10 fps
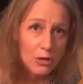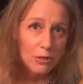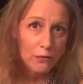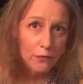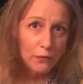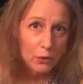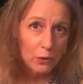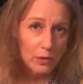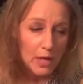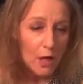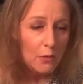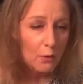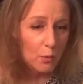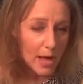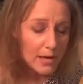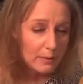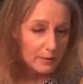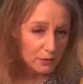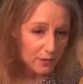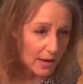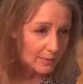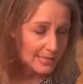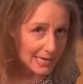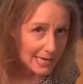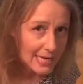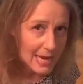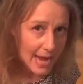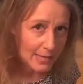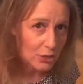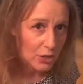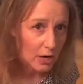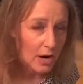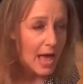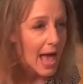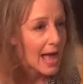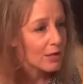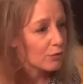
the food the way it was found in nature and you